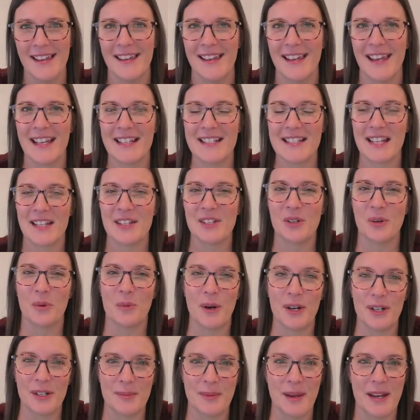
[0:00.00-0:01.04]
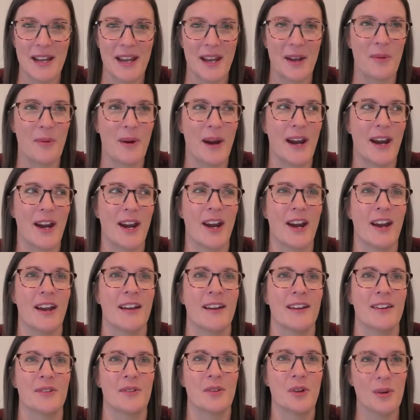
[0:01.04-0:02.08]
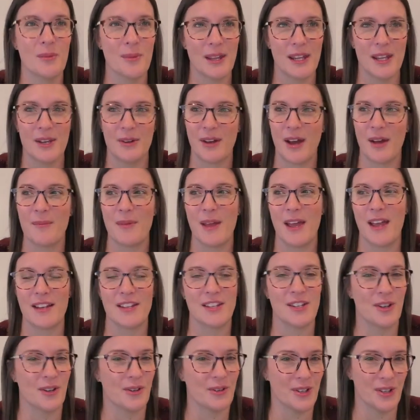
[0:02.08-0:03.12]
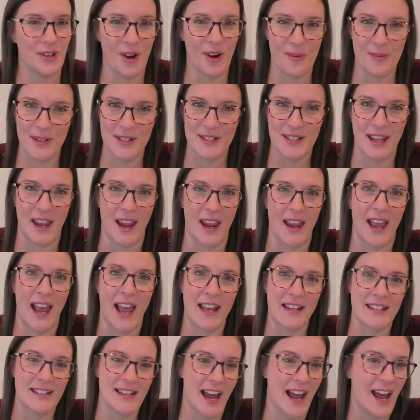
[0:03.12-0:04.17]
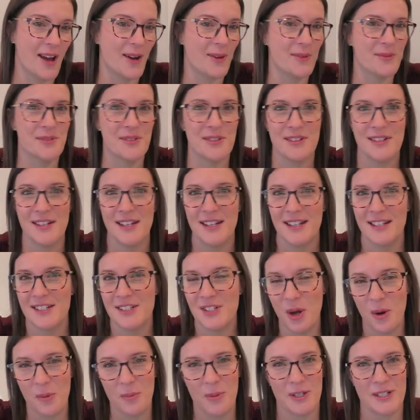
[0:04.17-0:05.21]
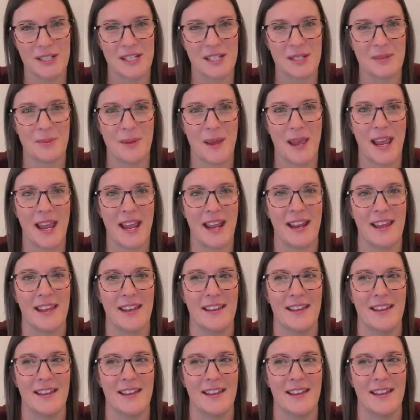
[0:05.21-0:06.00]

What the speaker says: it's in your work meeting where normally you come in, you're almost like head down, don't participate.